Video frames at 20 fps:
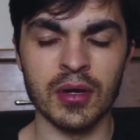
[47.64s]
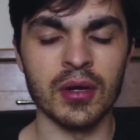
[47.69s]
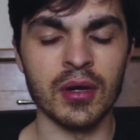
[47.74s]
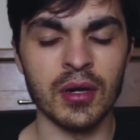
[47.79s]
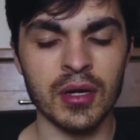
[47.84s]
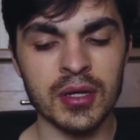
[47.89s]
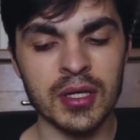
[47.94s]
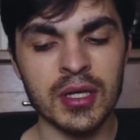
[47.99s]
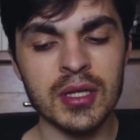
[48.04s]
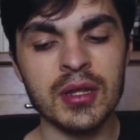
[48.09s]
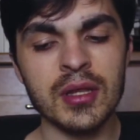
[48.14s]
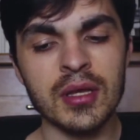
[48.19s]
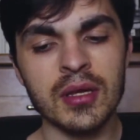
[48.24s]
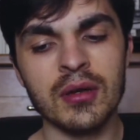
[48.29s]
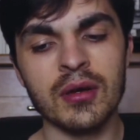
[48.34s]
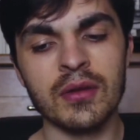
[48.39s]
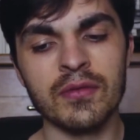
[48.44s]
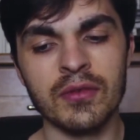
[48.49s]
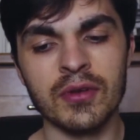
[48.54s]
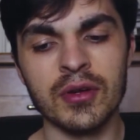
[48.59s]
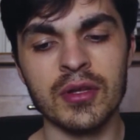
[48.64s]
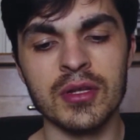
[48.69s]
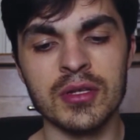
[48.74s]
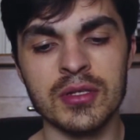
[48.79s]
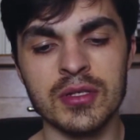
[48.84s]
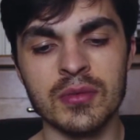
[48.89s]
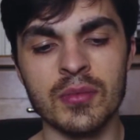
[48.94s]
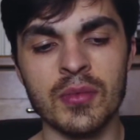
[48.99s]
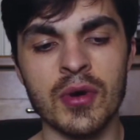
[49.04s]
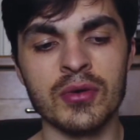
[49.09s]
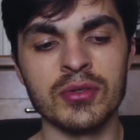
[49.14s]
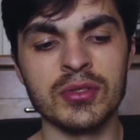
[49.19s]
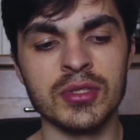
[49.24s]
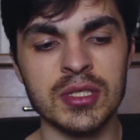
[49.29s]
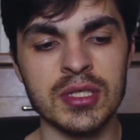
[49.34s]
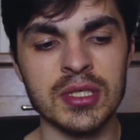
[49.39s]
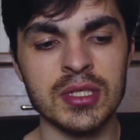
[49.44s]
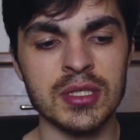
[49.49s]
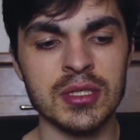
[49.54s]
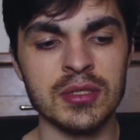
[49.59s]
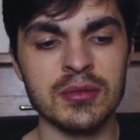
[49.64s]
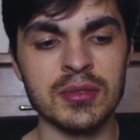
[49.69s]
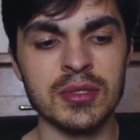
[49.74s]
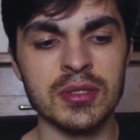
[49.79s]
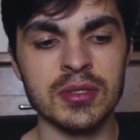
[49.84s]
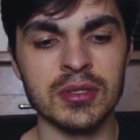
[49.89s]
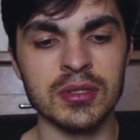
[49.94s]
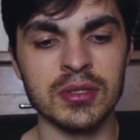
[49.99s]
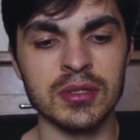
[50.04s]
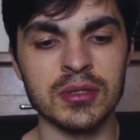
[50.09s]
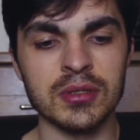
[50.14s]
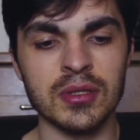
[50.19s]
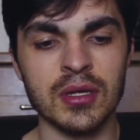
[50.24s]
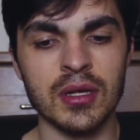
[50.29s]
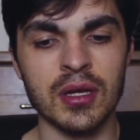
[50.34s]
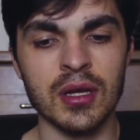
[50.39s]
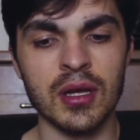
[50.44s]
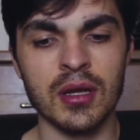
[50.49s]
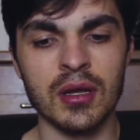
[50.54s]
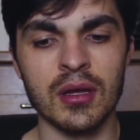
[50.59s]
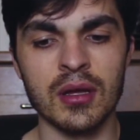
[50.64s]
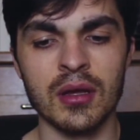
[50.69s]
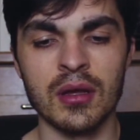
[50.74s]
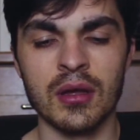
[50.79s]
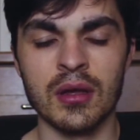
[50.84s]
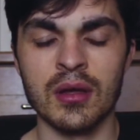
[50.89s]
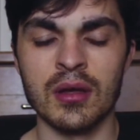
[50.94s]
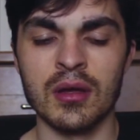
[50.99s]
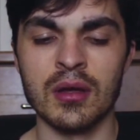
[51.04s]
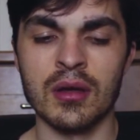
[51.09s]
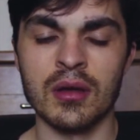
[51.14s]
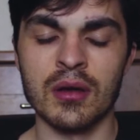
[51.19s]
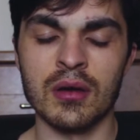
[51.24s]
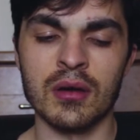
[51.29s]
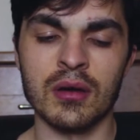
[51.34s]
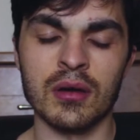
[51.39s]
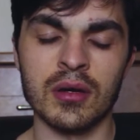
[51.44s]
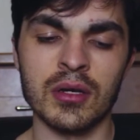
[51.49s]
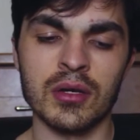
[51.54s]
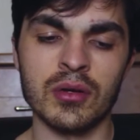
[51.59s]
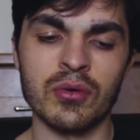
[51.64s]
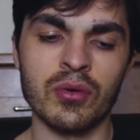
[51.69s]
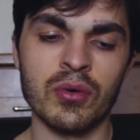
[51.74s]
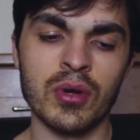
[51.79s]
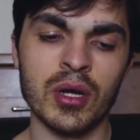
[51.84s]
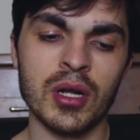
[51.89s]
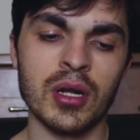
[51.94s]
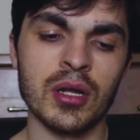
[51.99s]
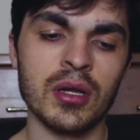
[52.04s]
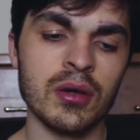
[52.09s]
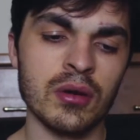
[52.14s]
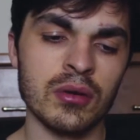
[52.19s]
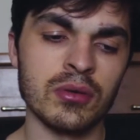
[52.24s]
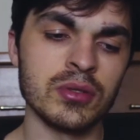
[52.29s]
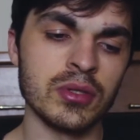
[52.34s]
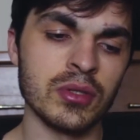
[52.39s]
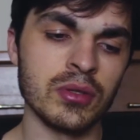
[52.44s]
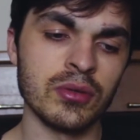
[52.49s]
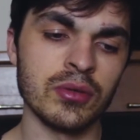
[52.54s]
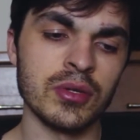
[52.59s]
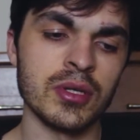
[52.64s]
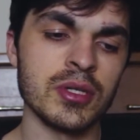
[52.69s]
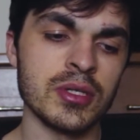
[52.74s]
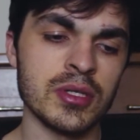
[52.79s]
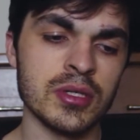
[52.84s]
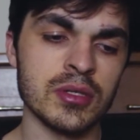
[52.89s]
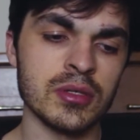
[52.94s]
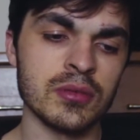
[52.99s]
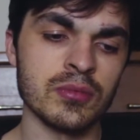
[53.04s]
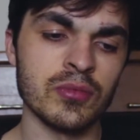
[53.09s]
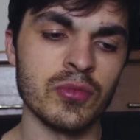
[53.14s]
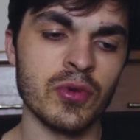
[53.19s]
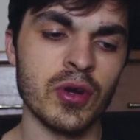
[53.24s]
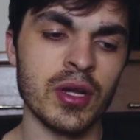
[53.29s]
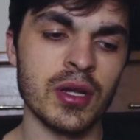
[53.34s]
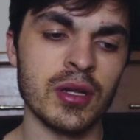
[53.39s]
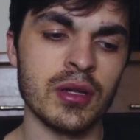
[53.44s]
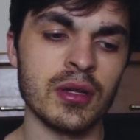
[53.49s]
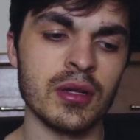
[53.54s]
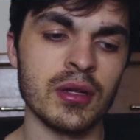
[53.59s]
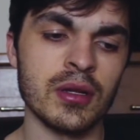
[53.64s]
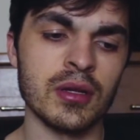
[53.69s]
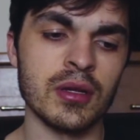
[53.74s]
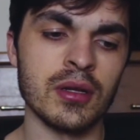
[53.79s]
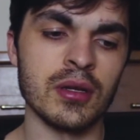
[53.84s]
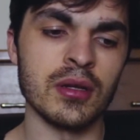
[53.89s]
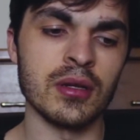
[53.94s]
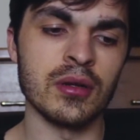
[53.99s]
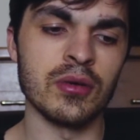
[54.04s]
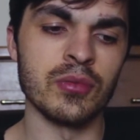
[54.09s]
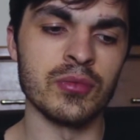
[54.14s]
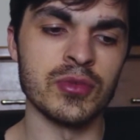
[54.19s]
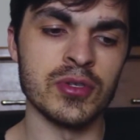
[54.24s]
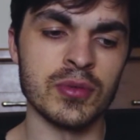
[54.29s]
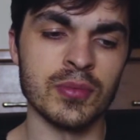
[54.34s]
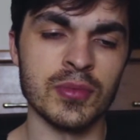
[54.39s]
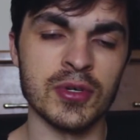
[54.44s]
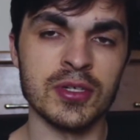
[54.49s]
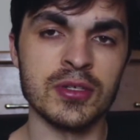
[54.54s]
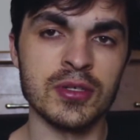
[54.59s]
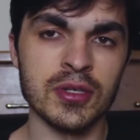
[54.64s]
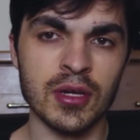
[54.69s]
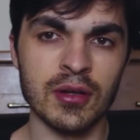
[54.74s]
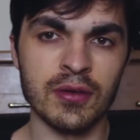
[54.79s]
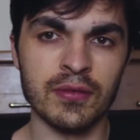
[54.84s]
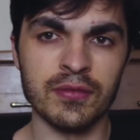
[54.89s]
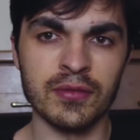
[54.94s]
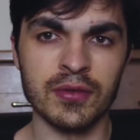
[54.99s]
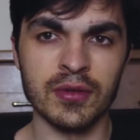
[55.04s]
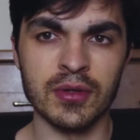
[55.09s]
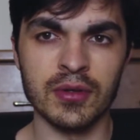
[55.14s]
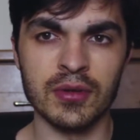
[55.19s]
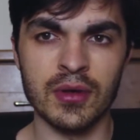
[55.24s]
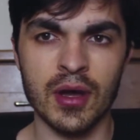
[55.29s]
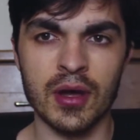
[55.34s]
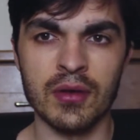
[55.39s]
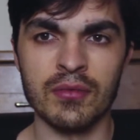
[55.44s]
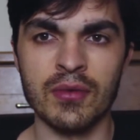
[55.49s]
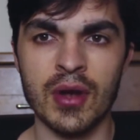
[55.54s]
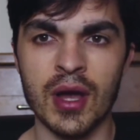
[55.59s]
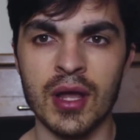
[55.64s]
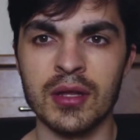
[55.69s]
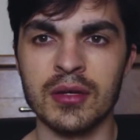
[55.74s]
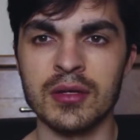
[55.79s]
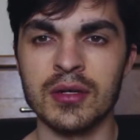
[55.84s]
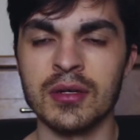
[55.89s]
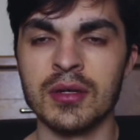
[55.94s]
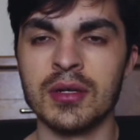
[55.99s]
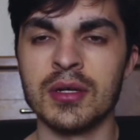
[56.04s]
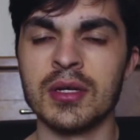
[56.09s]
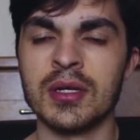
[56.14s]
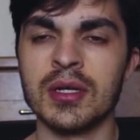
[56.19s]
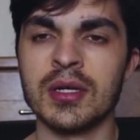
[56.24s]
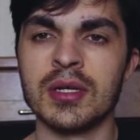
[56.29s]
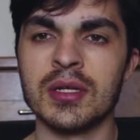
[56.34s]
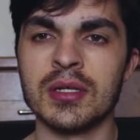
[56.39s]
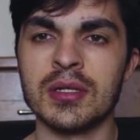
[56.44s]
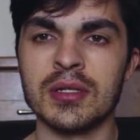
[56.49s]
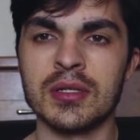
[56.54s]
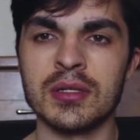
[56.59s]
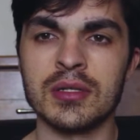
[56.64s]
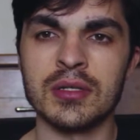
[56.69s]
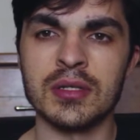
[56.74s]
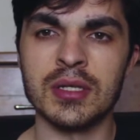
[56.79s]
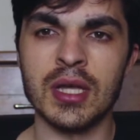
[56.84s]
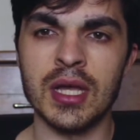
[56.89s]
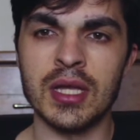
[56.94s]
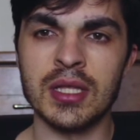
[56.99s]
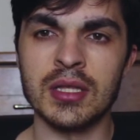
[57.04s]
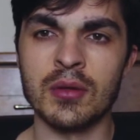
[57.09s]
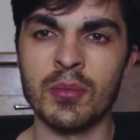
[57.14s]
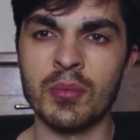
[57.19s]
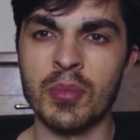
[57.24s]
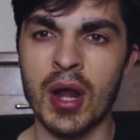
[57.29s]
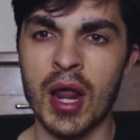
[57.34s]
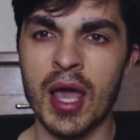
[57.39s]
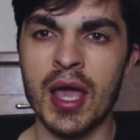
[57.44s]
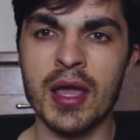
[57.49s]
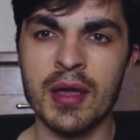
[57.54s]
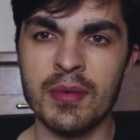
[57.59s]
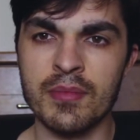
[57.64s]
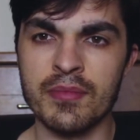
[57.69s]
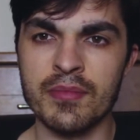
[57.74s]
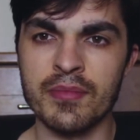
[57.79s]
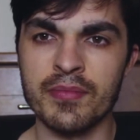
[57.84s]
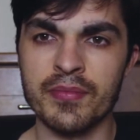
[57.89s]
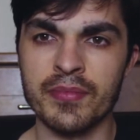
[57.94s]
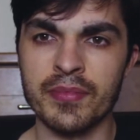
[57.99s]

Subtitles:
I did think I'd find this the most easy because I quickly go to criticism when it comes to myself, and I'd rather take the blame.